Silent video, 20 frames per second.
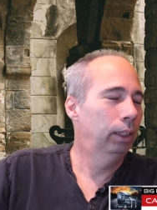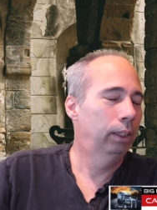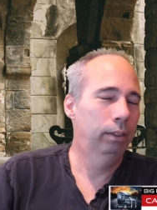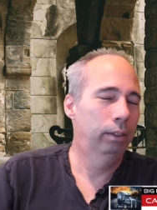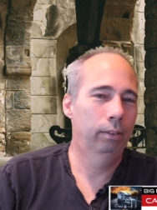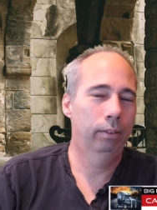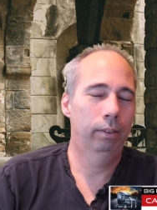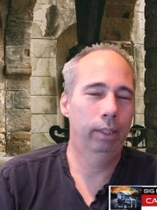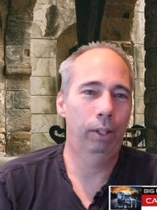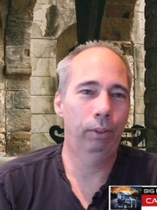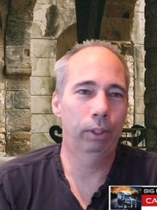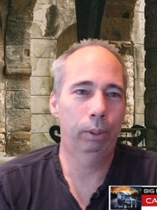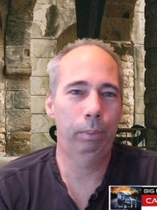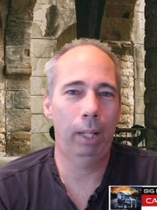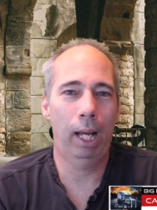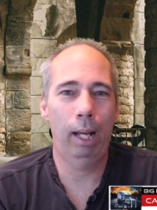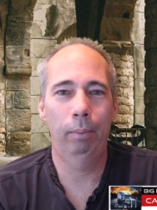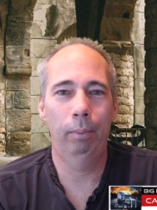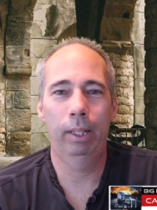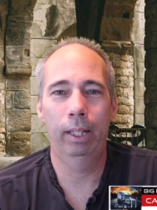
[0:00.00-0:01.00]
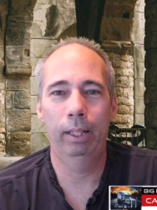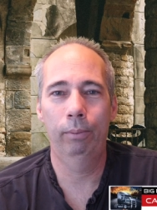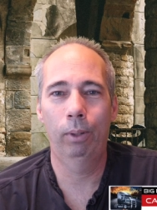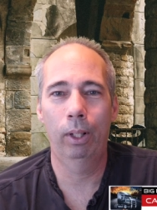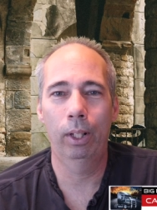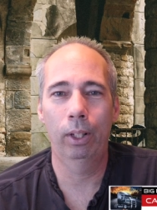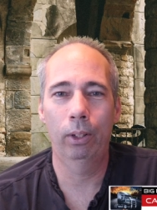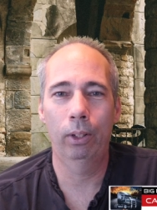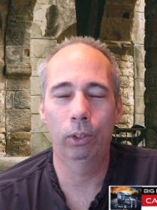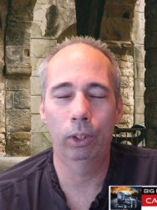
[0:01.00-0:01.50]
That was probably
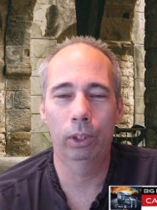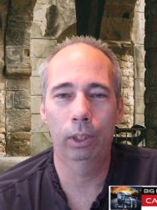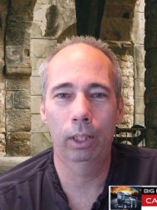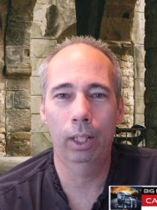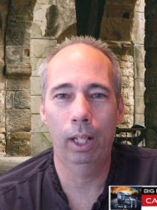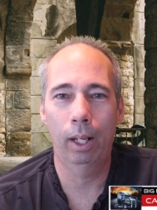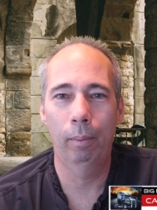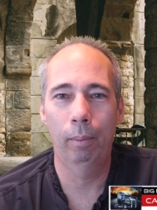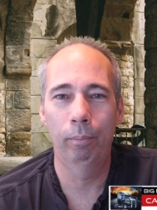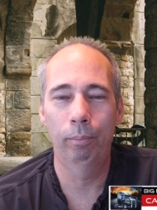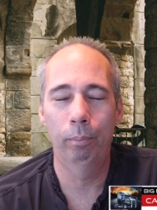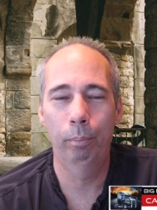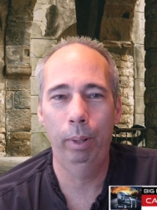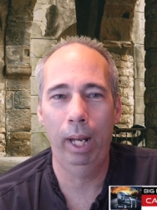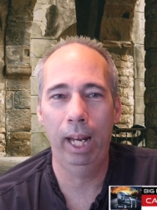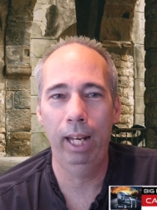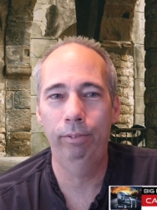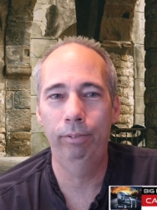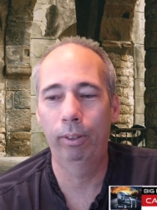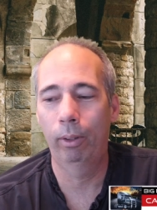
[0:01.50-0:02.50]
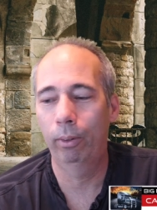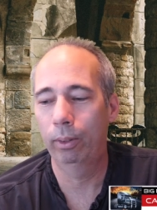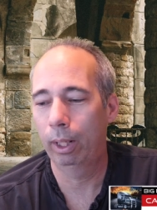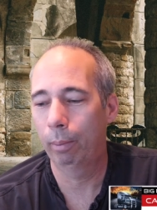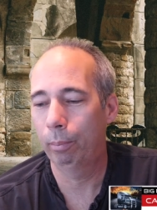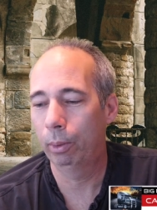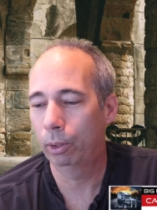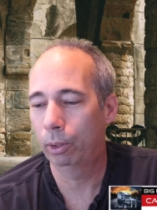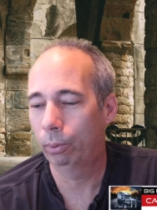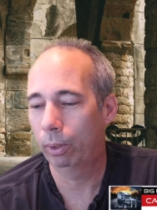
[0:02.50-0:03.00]
one of those um, pay phone
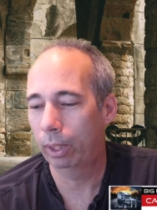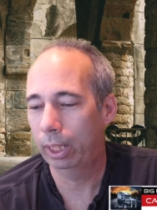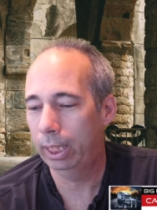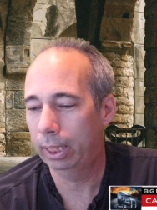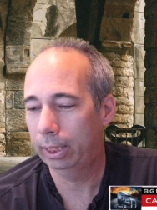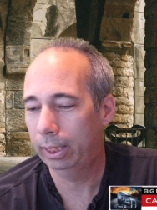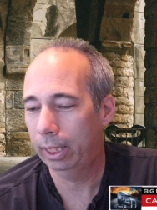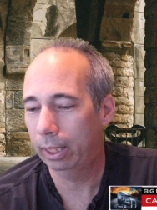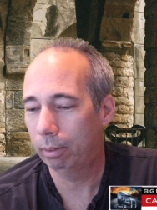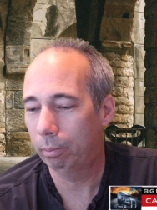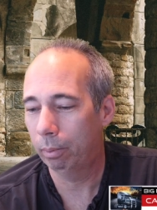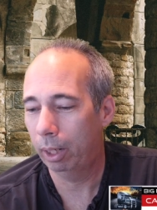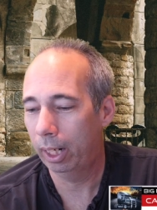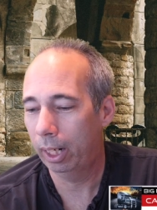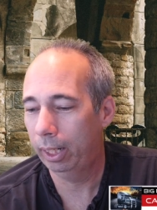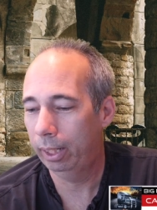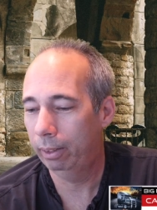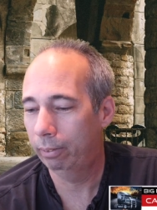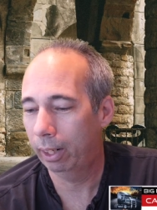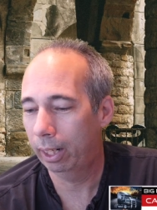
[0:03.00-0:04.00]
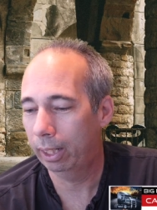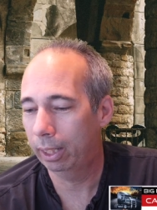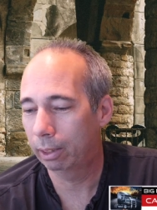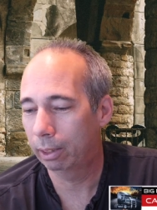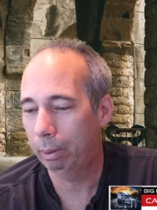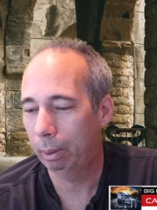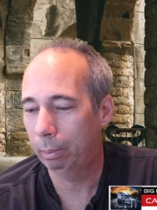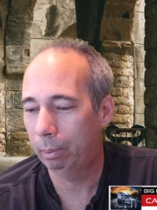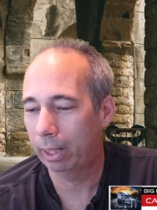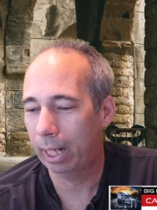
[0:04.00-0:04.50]
numbers where he's getting money, right? Because
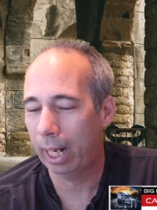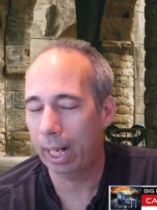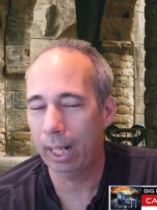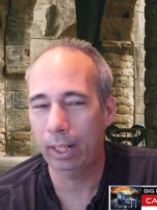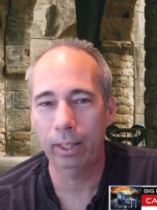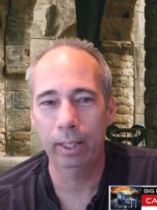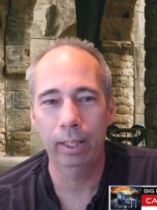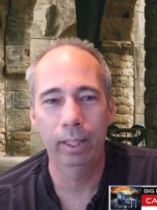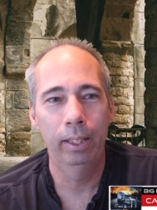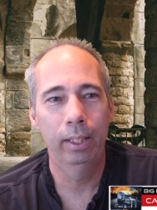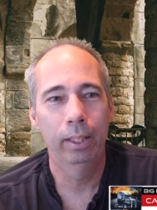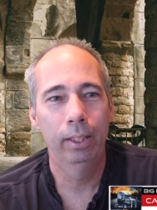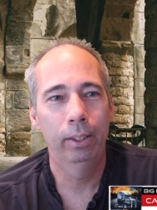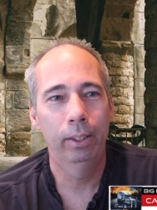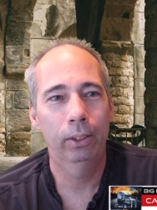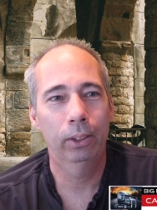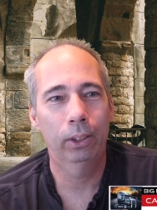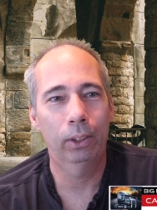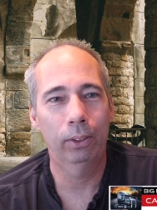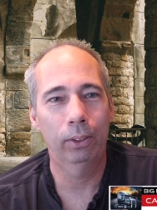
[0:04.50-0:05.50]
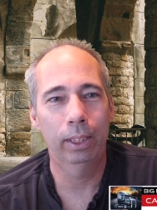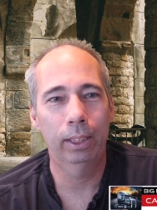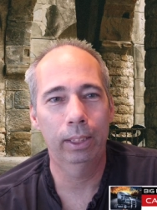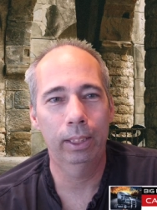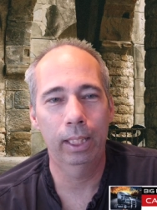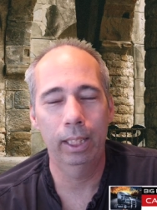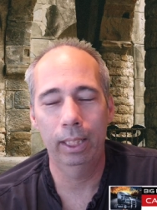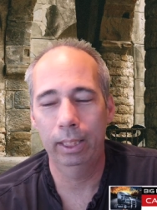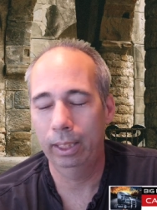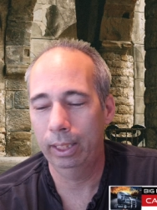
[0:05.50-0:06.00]
people dial it, so he's
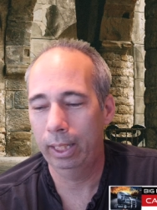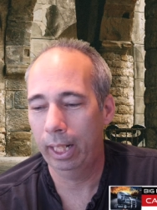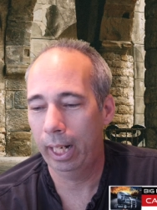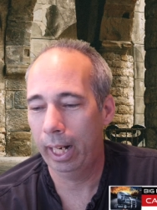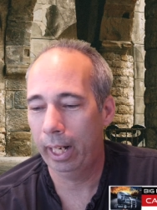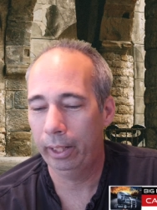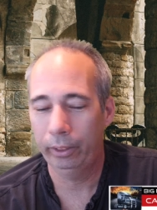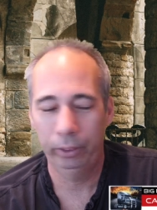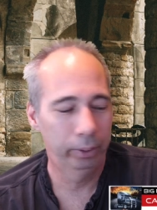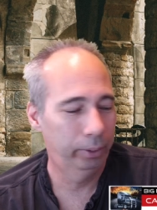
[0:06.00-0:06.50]
getting the cash.